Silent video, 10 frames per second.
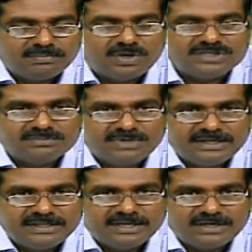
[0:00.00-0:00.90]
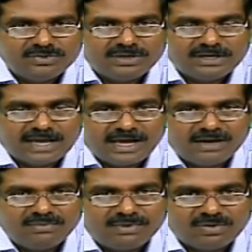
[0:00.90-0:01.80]
possibility that you can
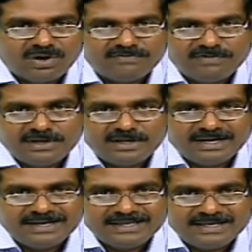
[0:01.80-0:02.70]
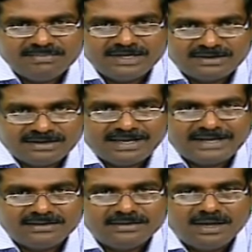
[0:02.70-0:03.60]
have configure an email
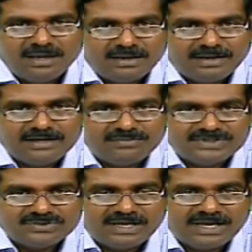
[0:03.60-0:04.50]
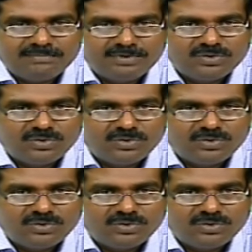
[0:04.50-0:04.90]
client, right, which will help you to